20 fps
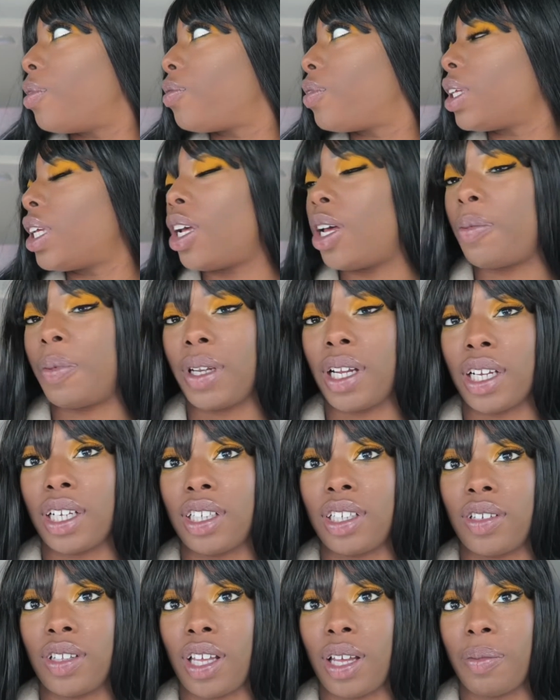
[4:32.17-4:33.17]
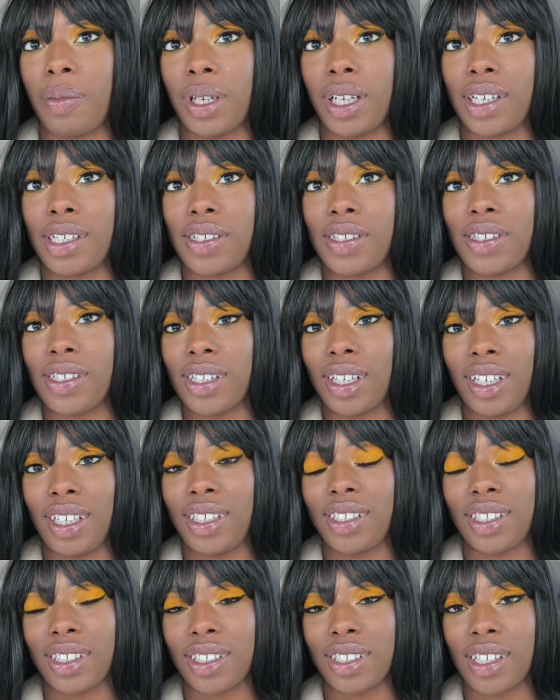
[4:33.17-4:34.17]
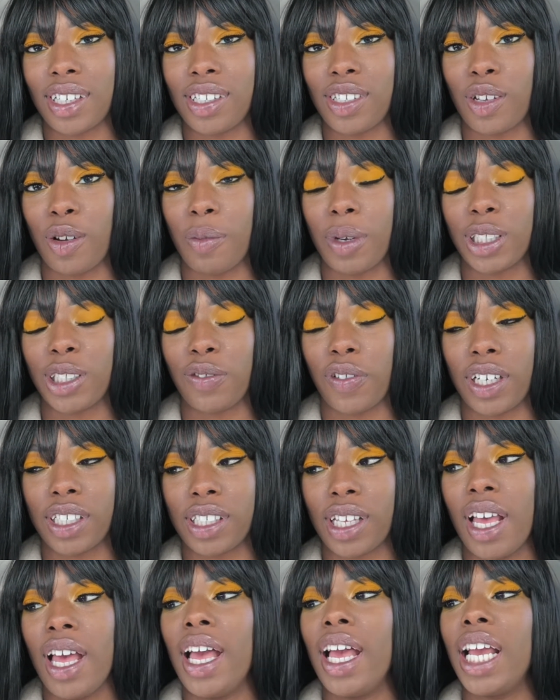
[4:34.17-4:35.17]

really hoping I can do that because he just does so much for us.